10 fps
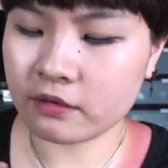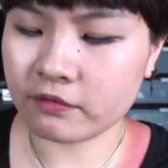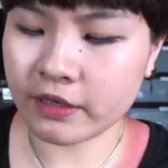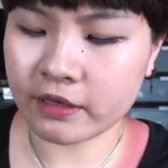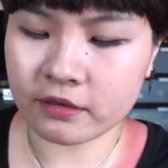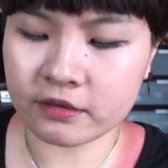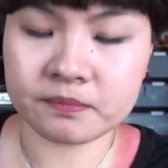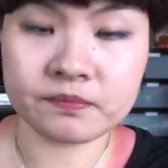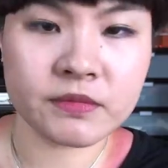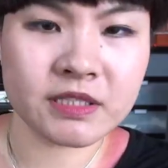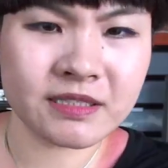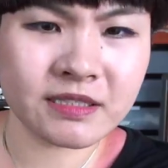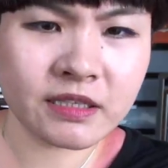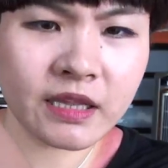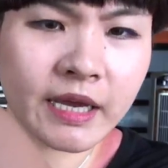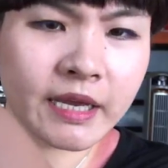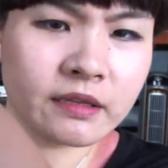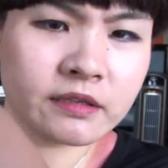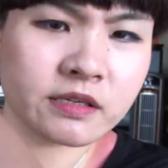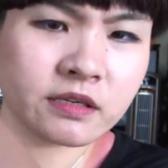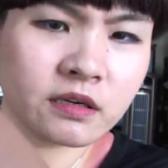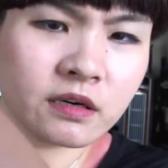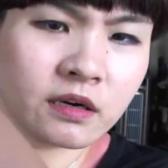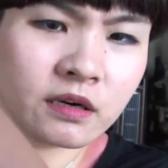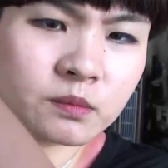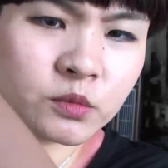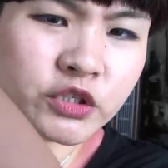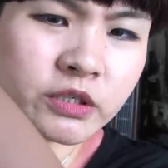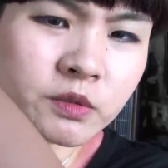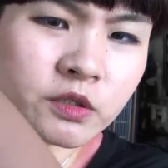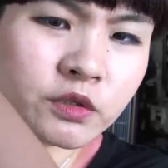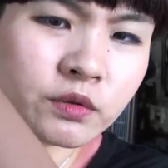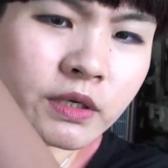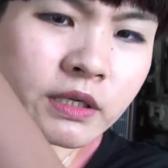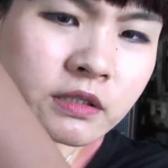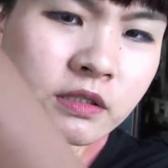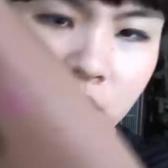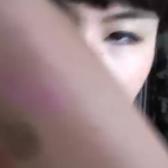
of like a slight um, shimmer to it,